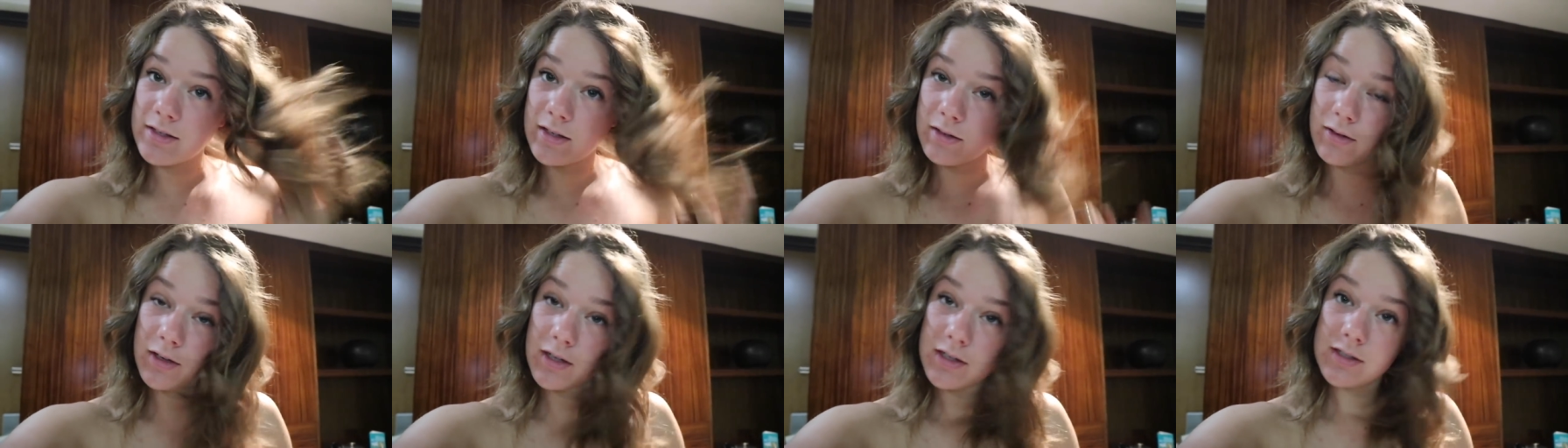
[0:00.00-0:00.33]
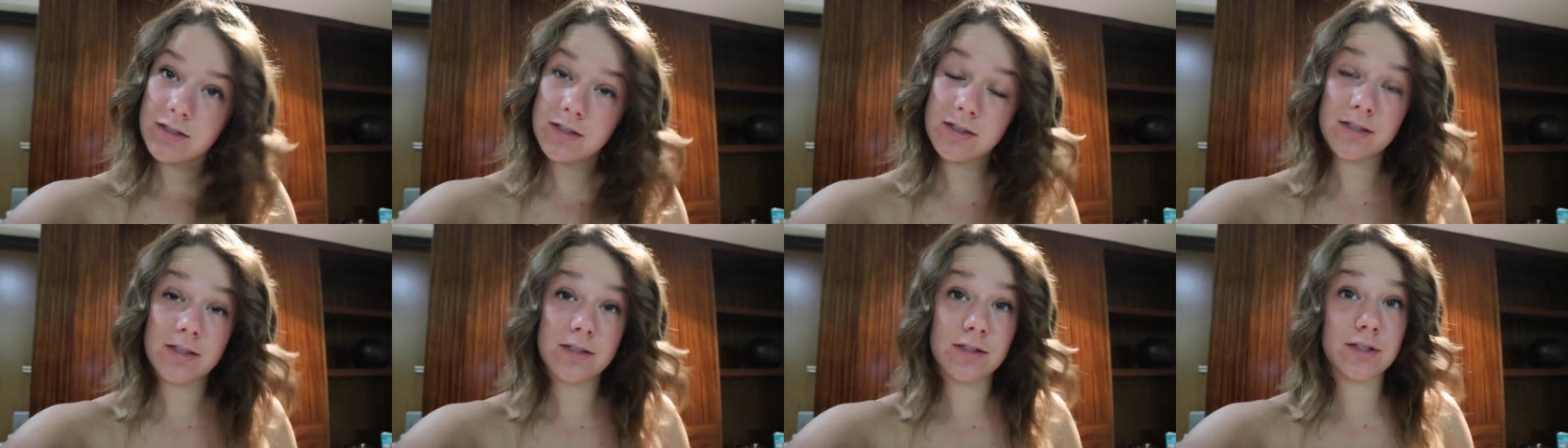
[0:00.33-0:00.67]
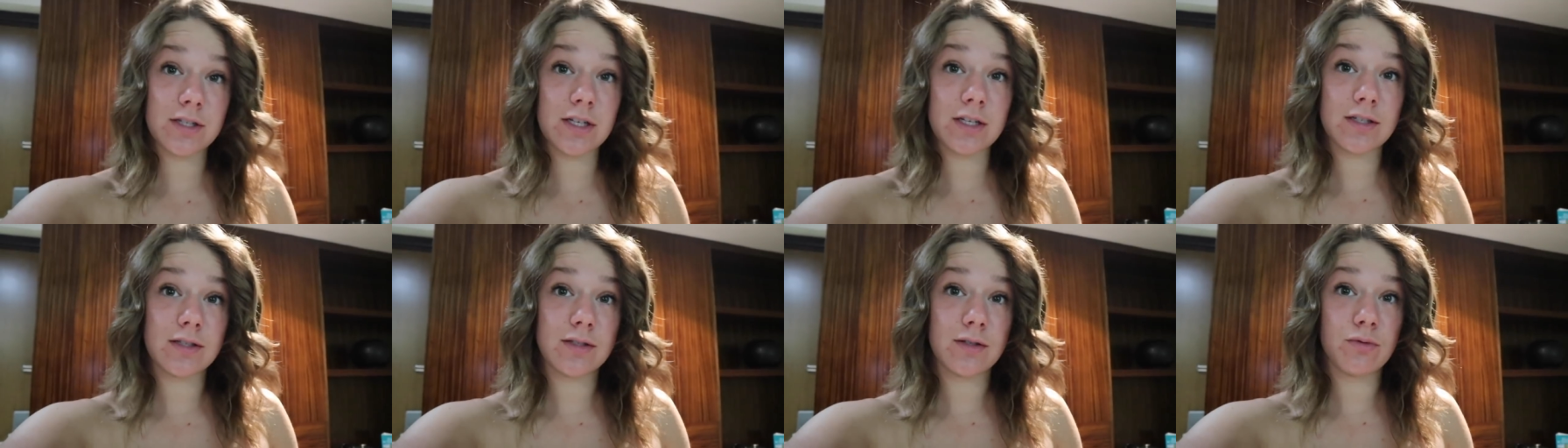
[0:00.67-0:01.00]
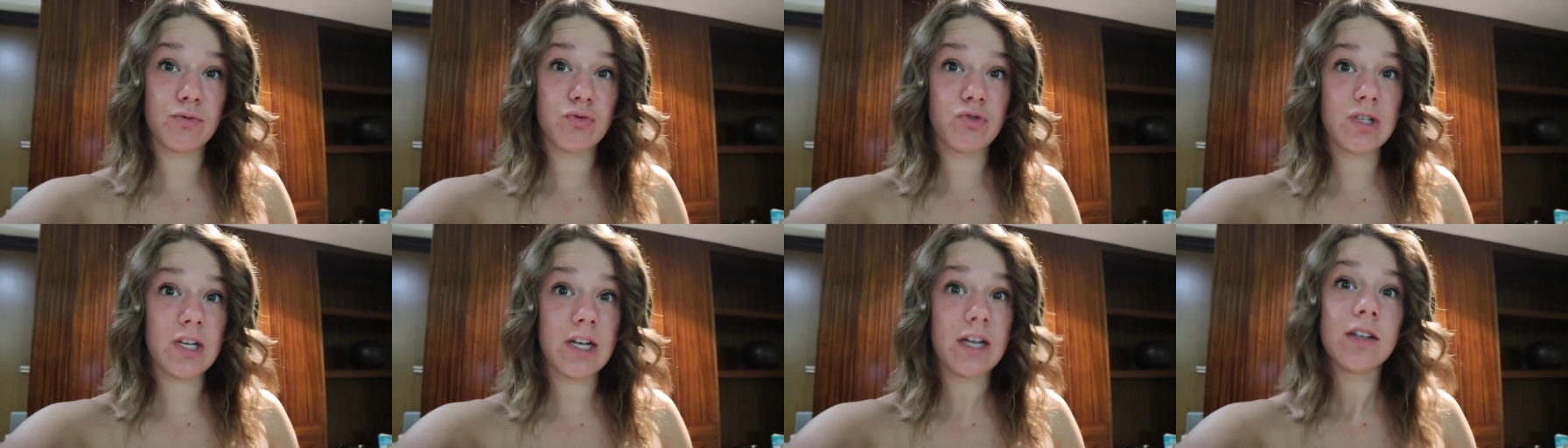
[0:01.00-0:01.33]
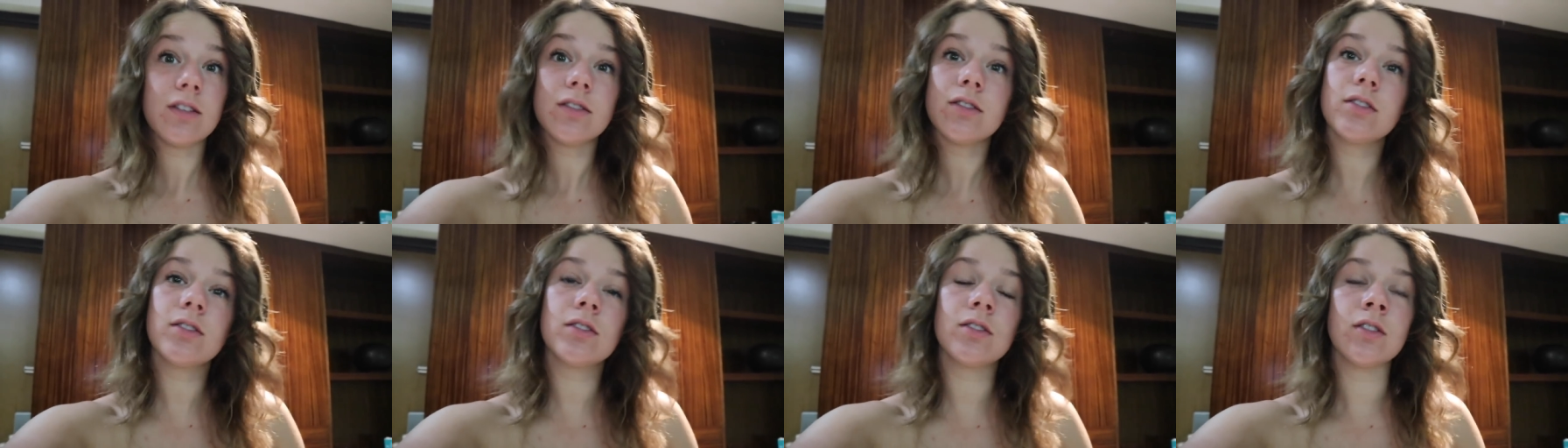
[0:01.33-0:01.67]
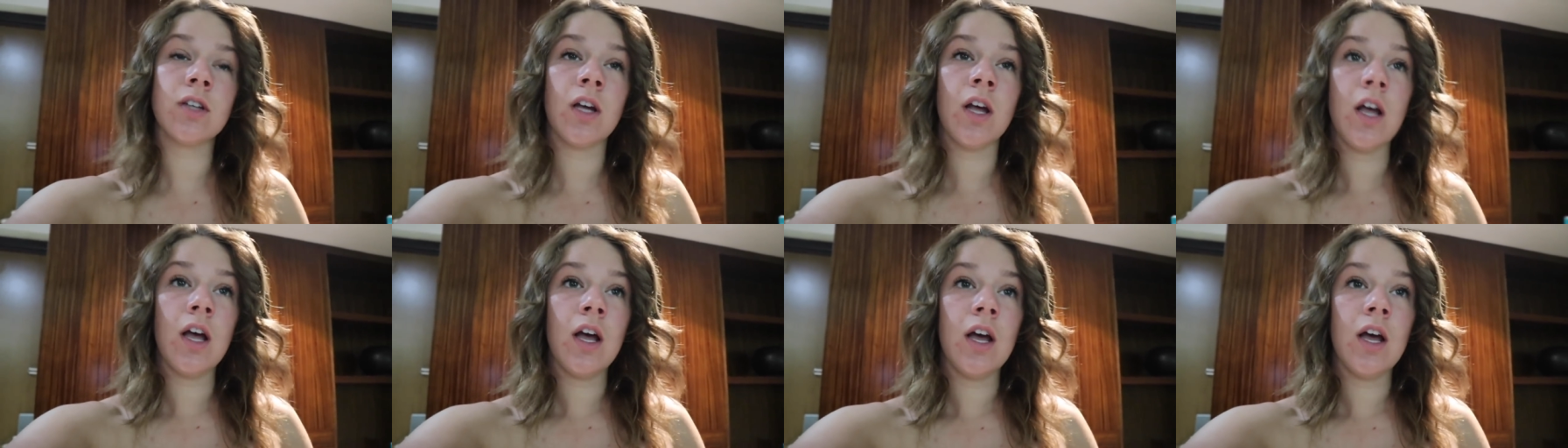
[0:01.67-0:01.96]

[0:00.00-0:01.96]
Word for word: Sunrise is at 6:06.